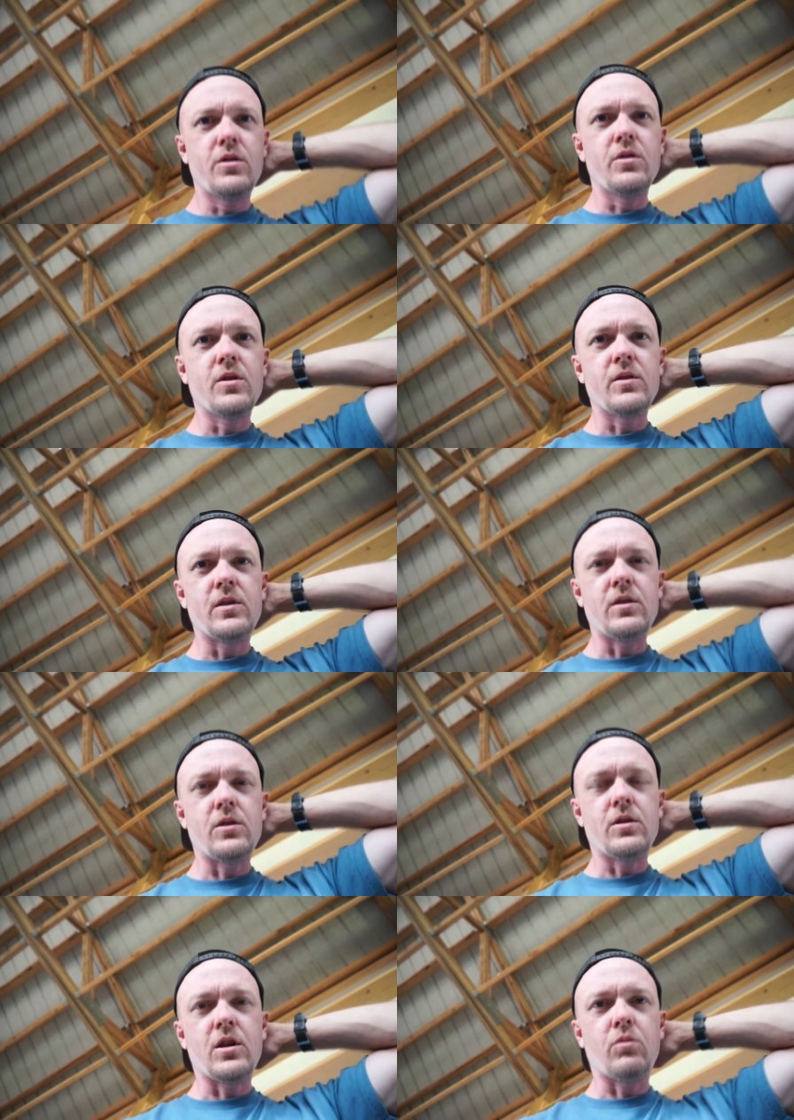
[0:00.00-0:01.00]
you can see
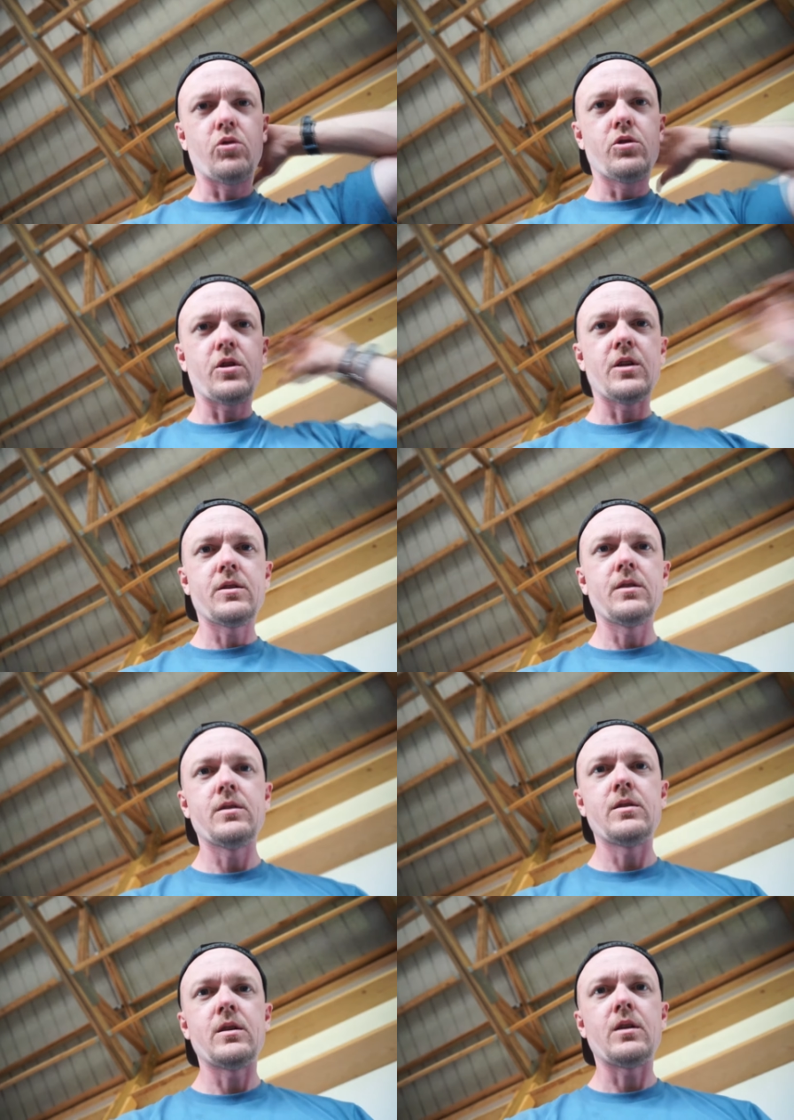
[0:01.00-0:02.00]
there's double
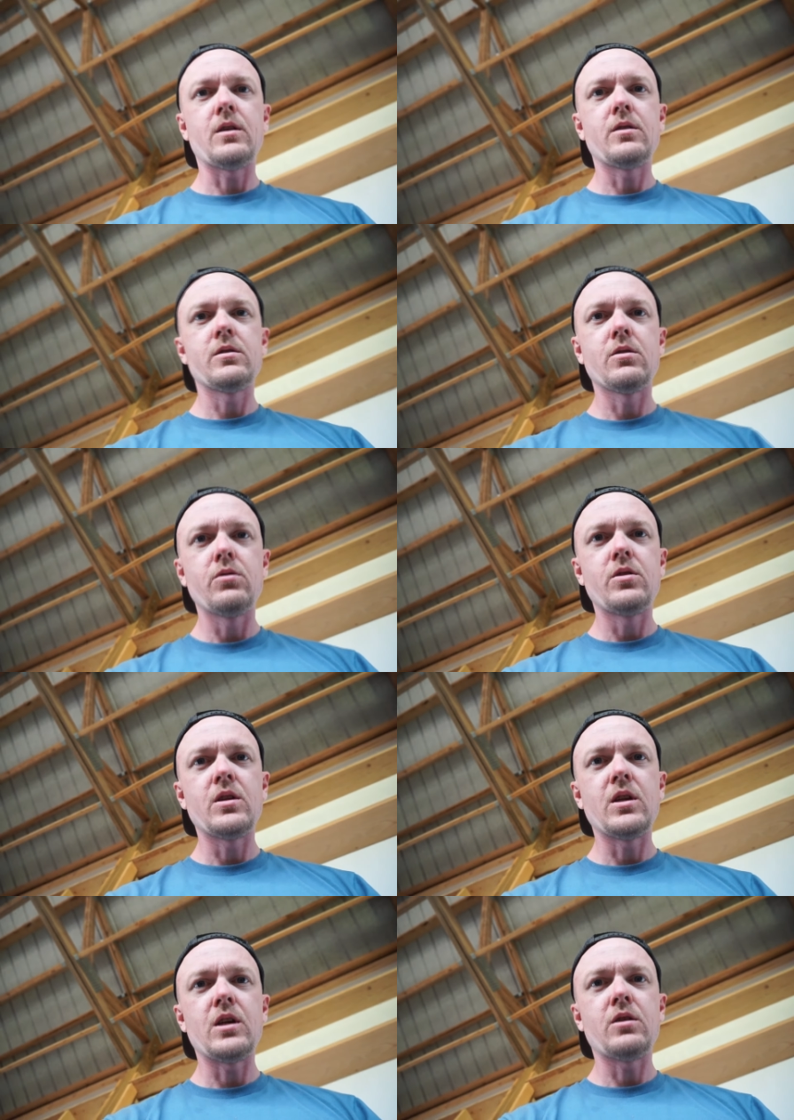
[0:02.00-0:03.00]
trusses that are screwed
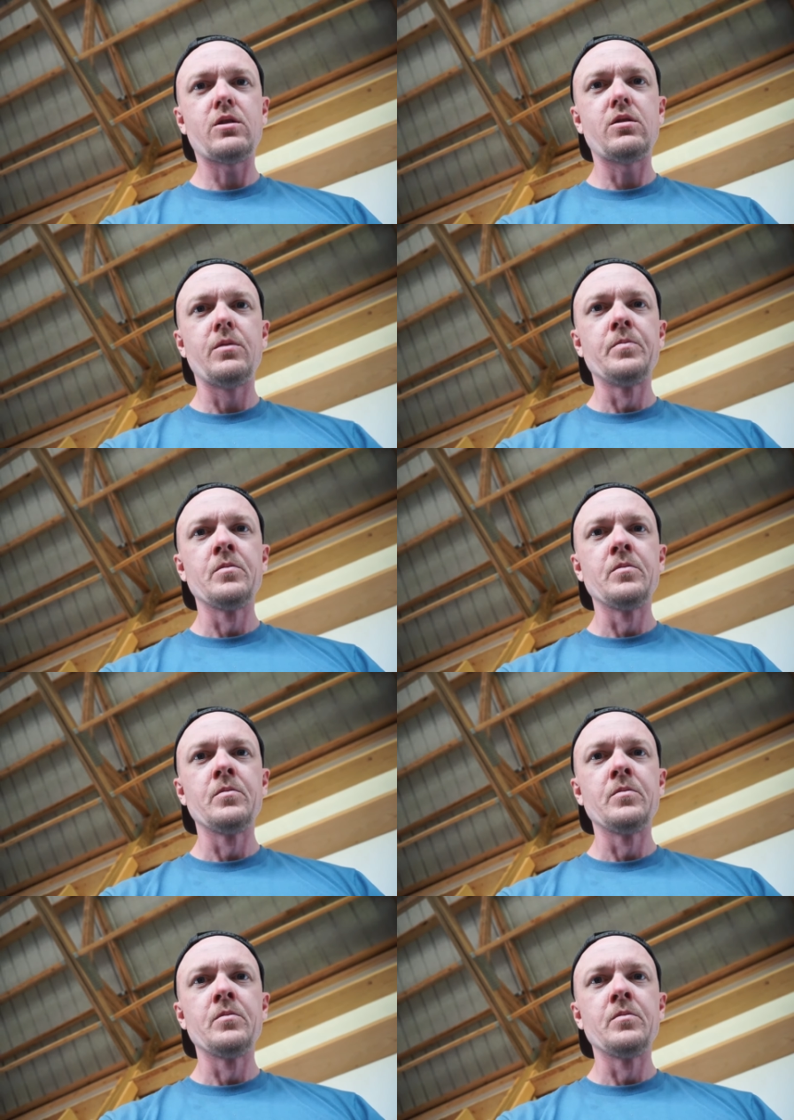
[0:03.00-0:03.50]
together